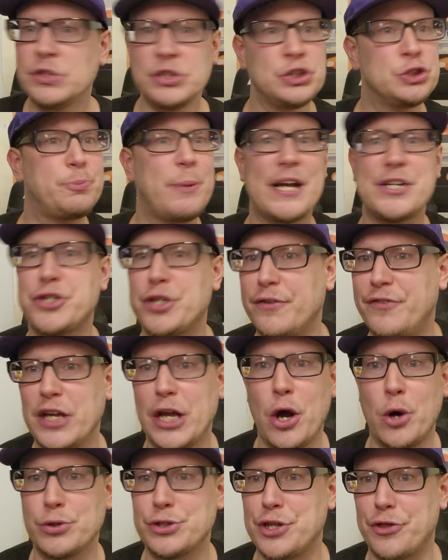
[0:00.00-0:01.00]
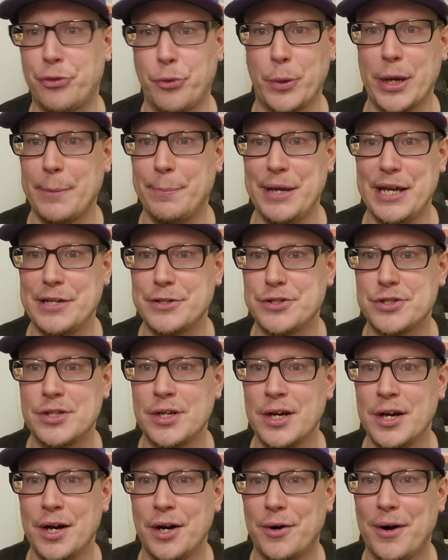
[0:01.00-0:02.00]
especially if he goes in three-peats,
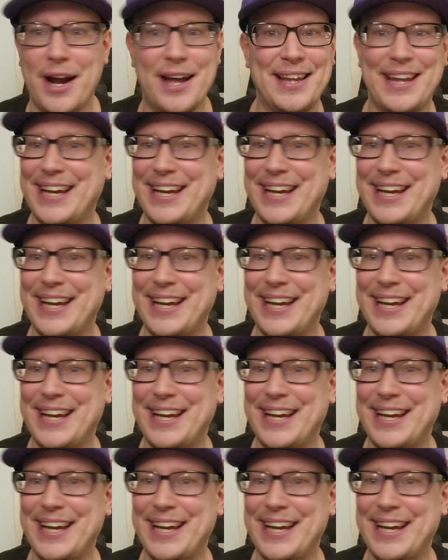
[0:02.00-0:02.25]
right?